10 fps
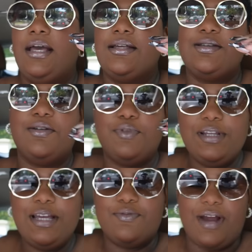So
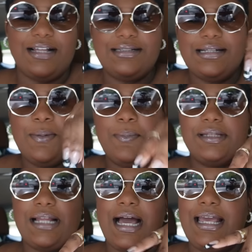really random,
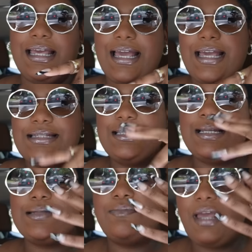but like, is it
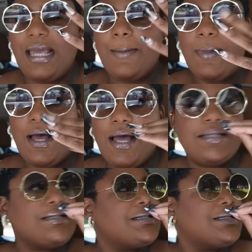just me,
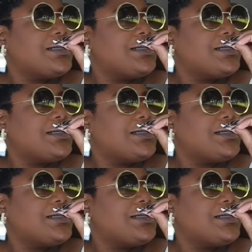but